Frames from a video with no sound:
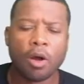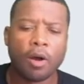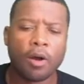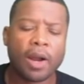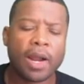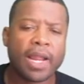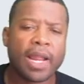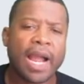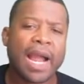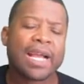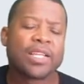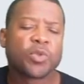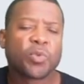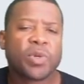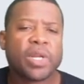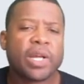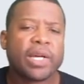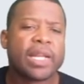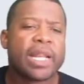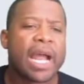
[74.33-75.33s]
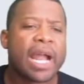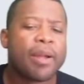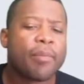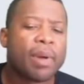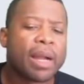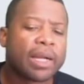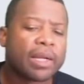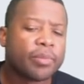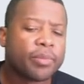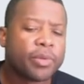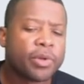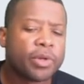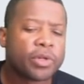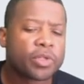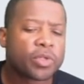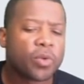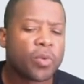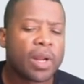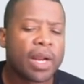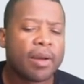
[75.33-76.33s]
All right, guys, we are now in my computer.
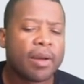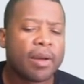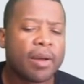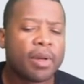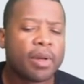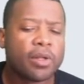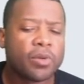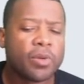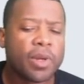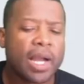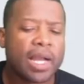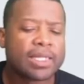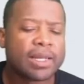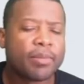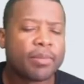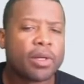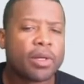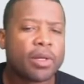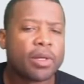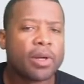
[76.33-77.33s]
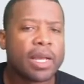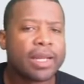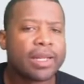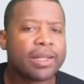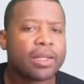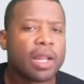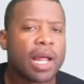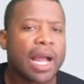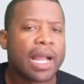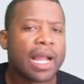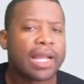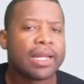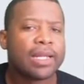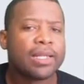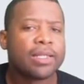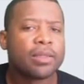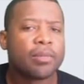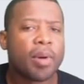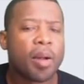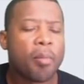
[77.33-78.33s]
So what I'm going to do, guys, I'm going to go ahead and log in
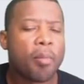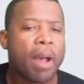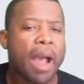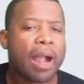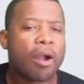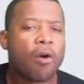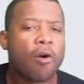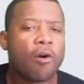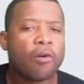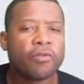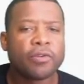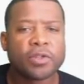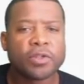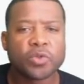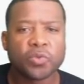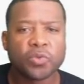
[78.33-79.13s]
into my back office